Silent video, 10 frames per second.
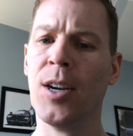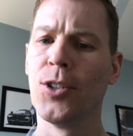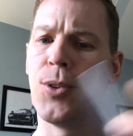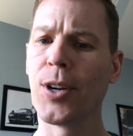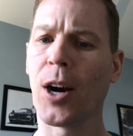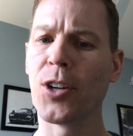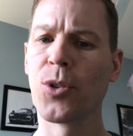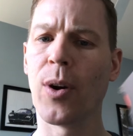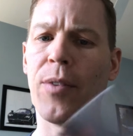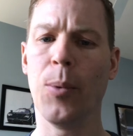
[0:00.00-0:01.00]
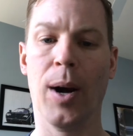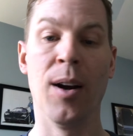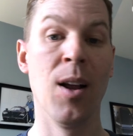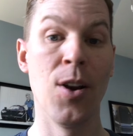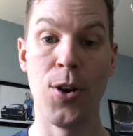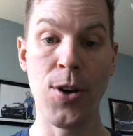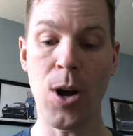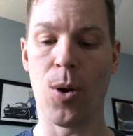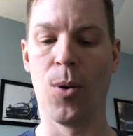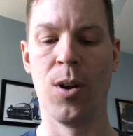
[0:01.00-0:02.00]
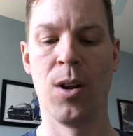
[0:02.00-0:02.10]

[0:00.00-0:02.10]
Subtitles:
Do the cards go everywhere? No.